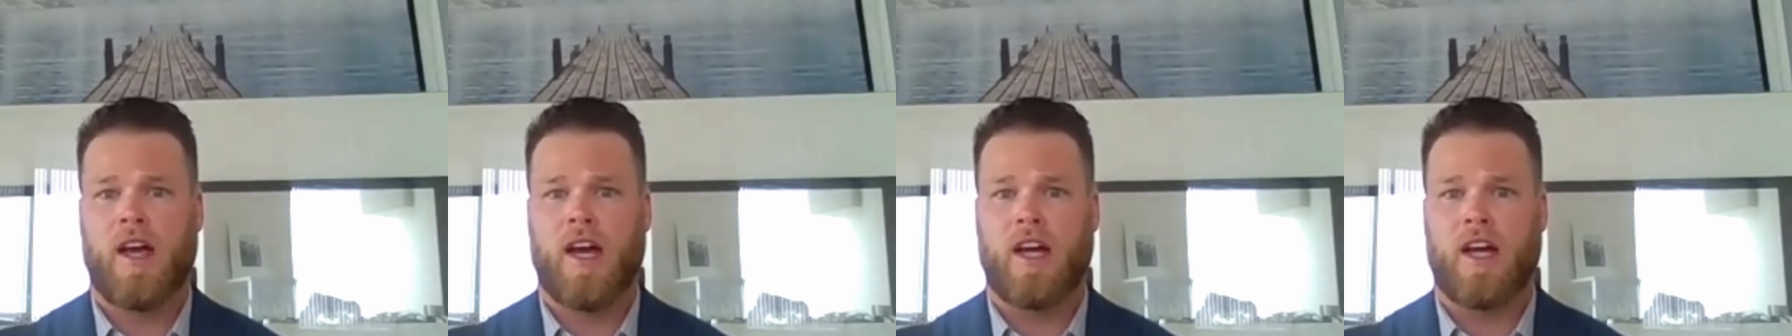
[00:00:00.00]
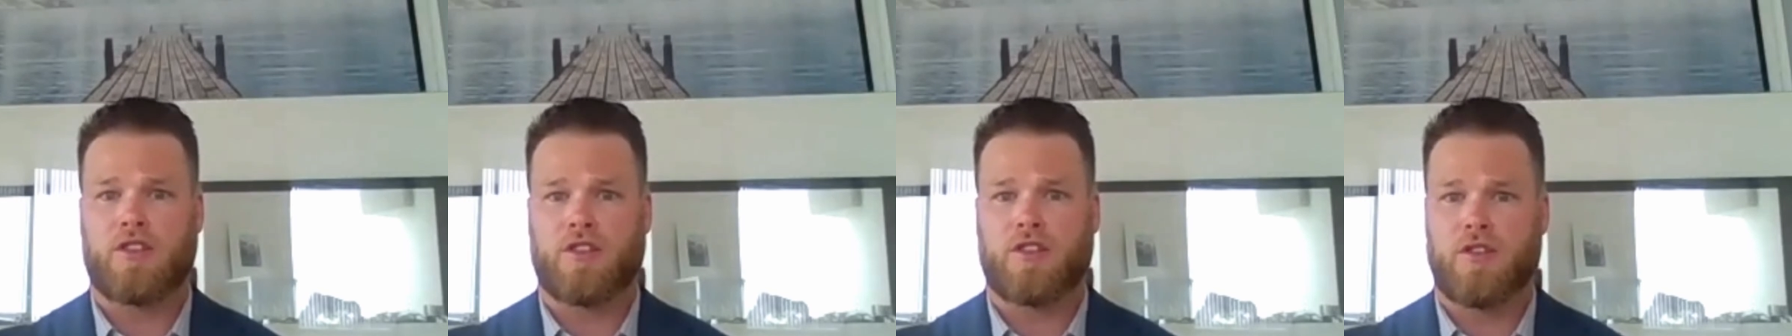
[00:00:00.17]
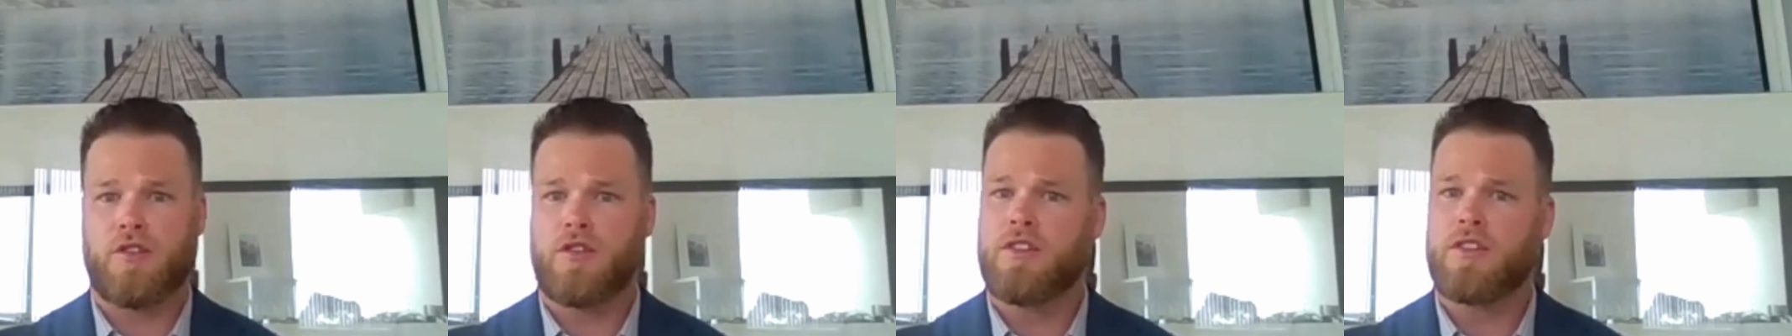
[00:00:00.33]

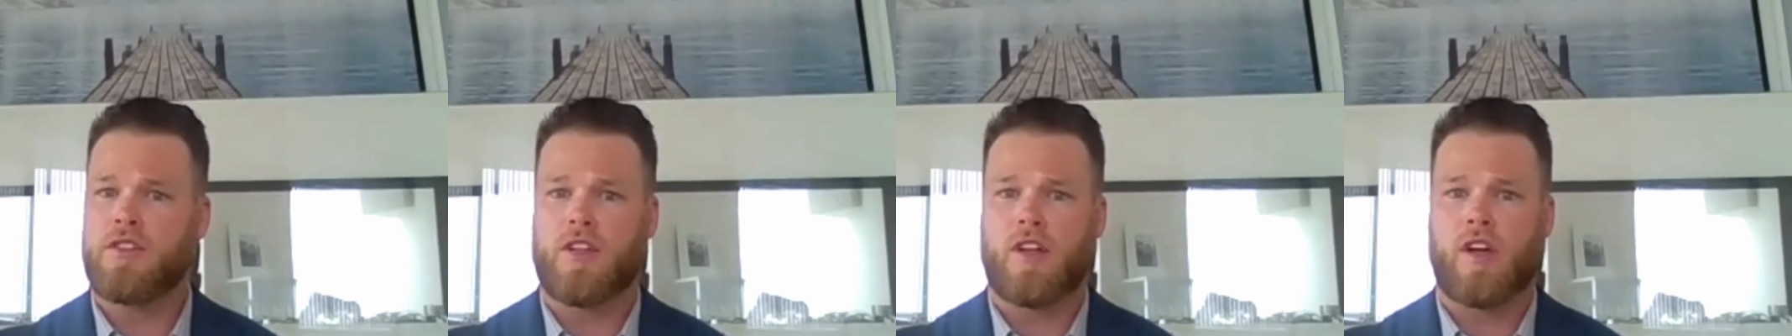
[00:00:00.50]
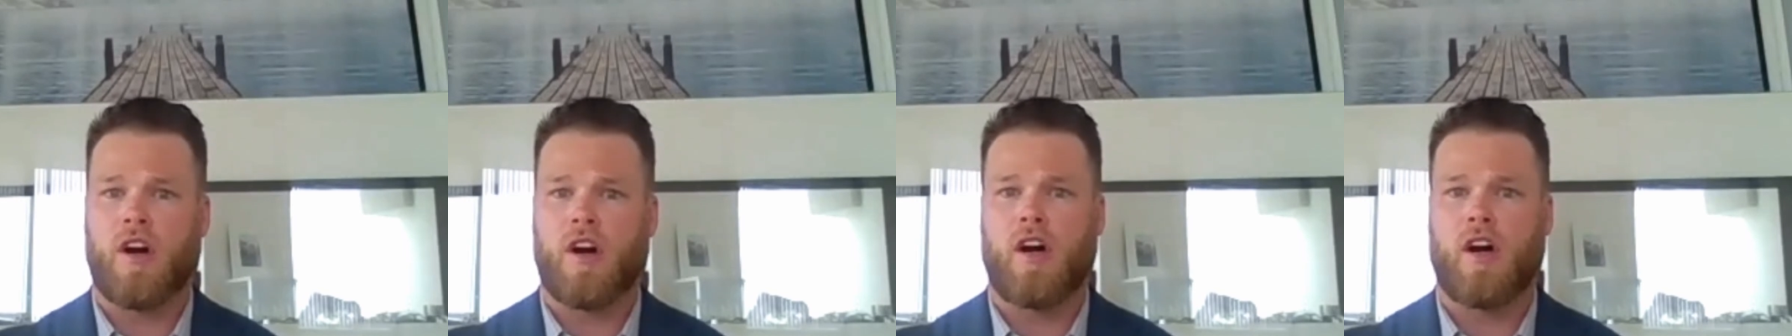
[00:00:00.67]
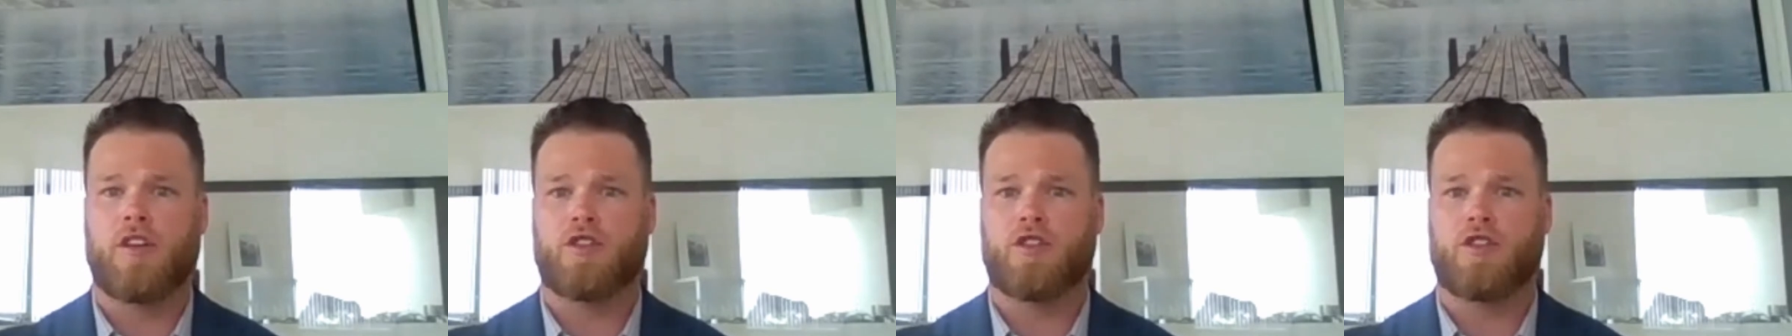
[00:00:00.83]
as soon as the
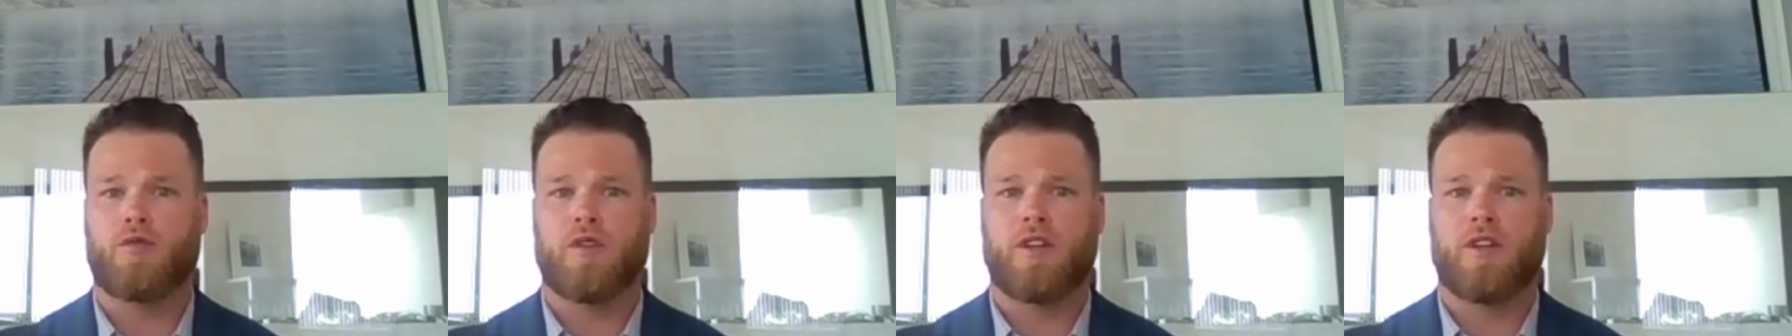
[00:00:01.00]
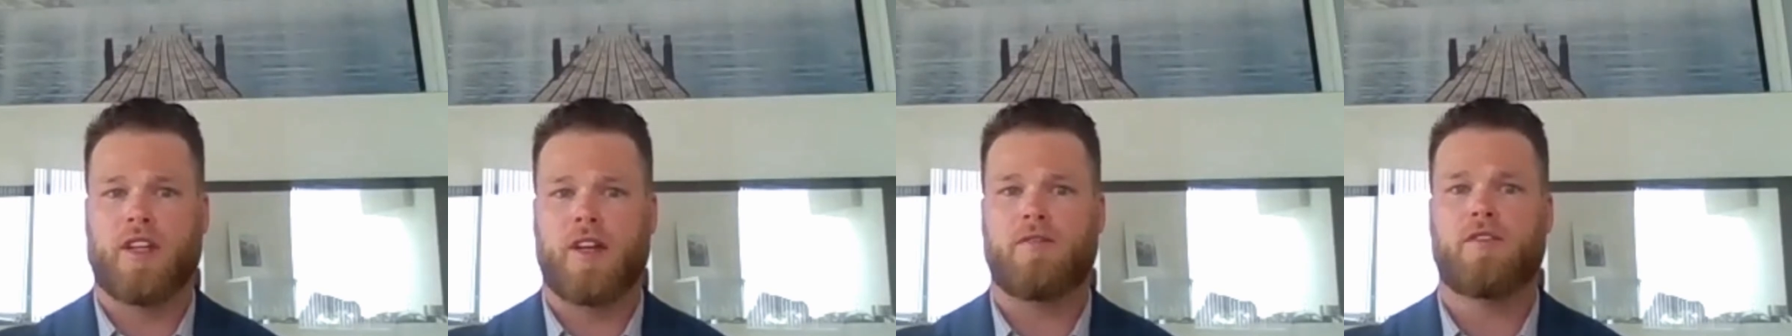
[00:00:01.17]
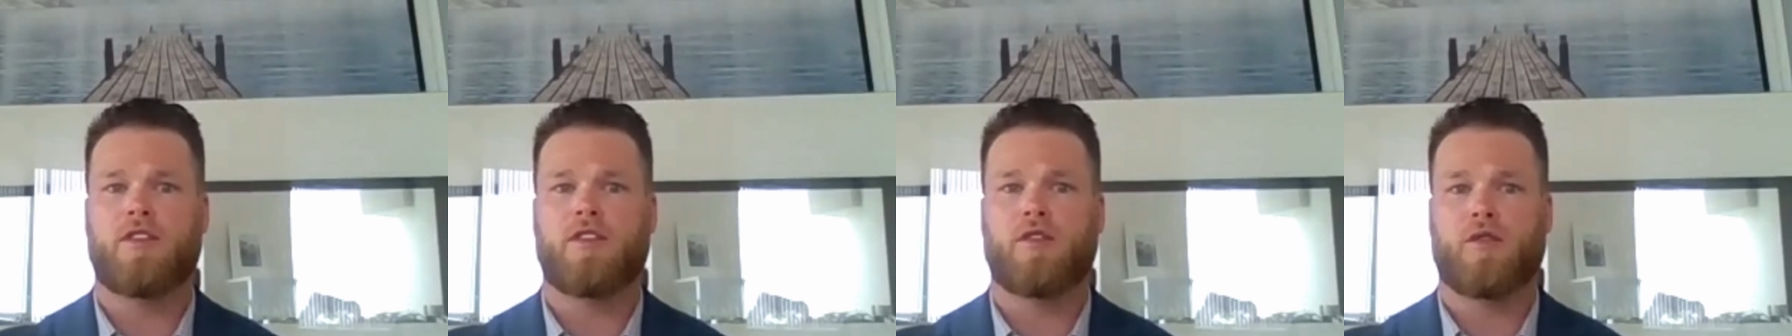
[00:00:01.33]
college were to
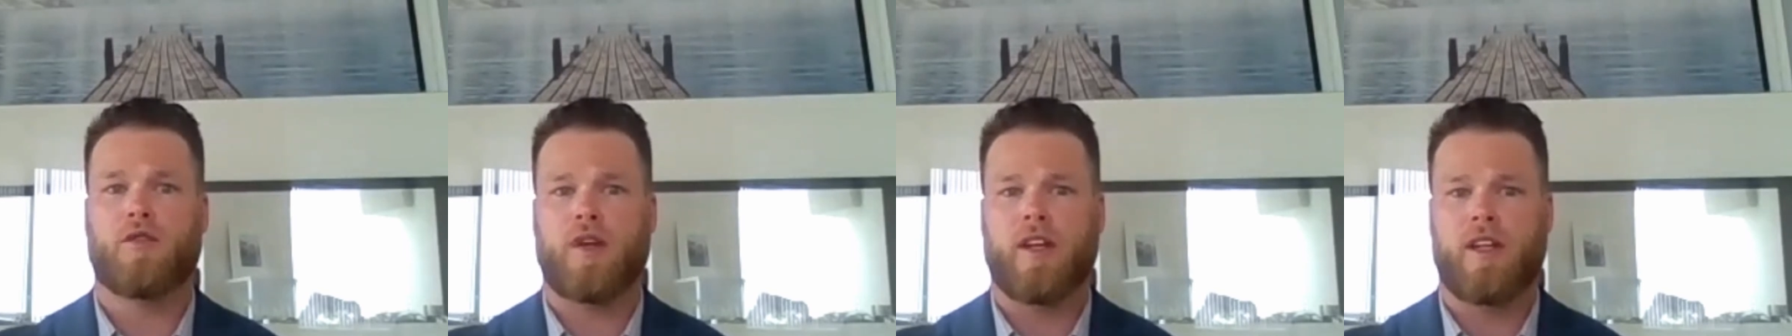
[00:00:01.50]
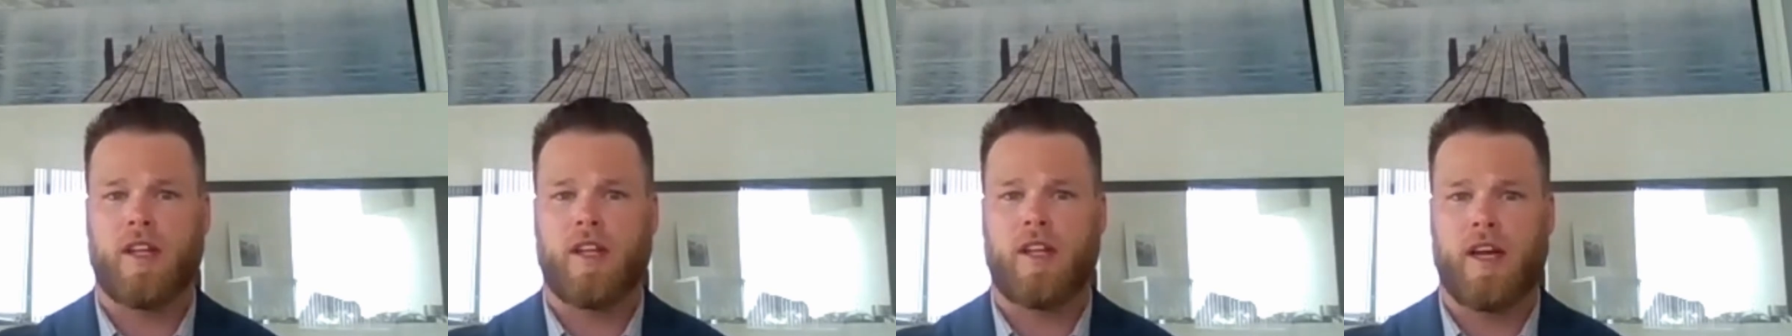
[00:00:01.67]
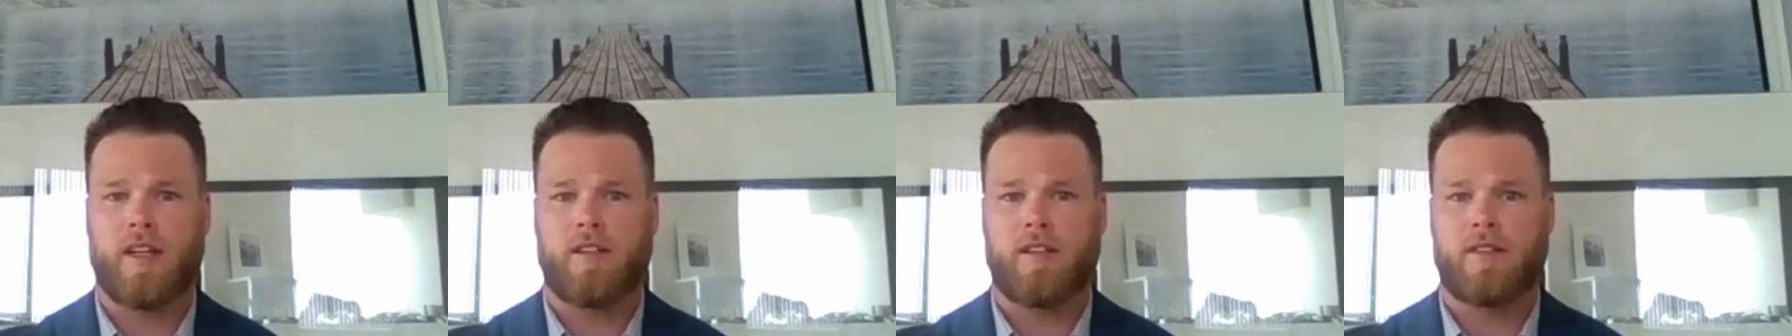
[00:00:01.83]
give the green
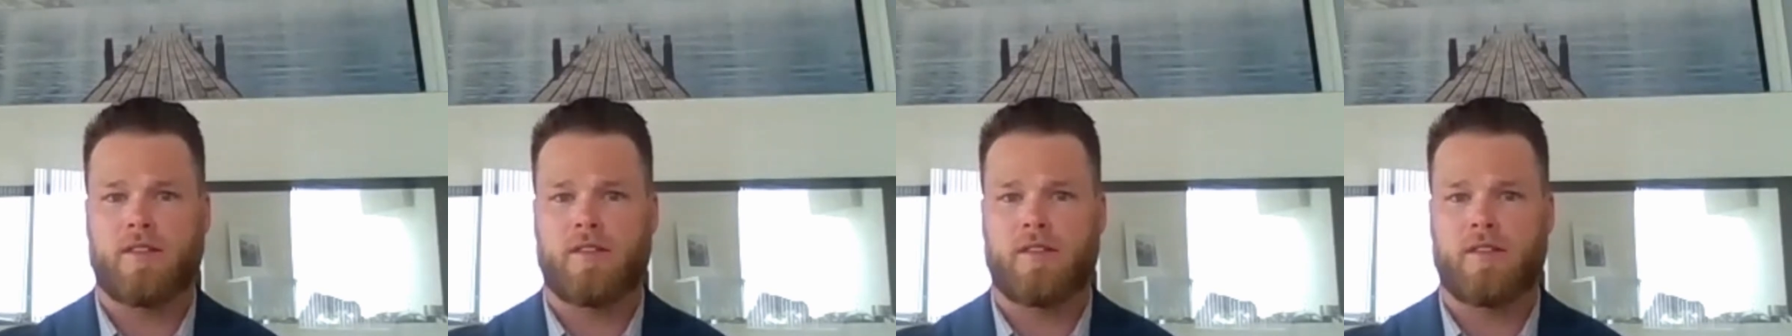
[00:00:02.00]
light.